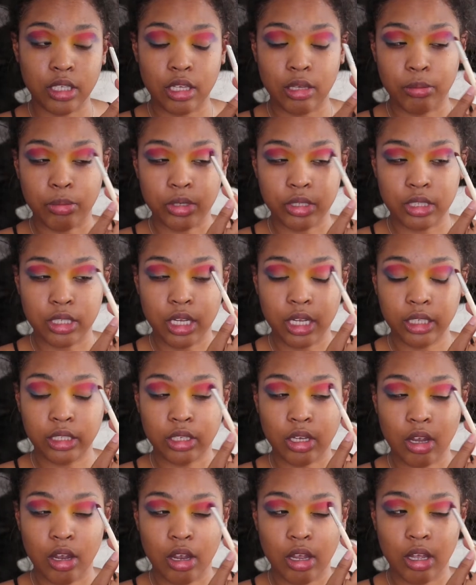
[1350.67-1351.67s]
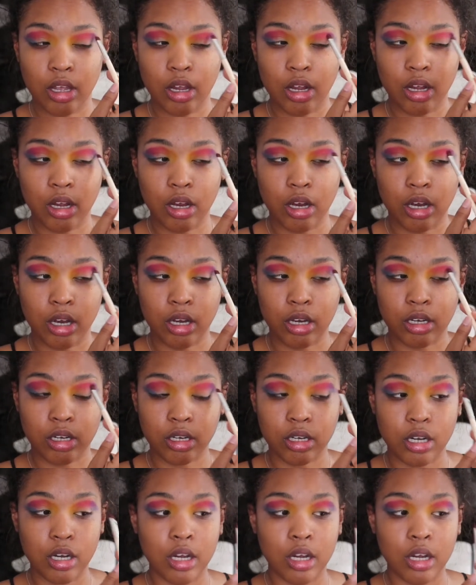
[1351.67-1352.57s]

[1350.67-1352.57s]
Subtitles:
and protect our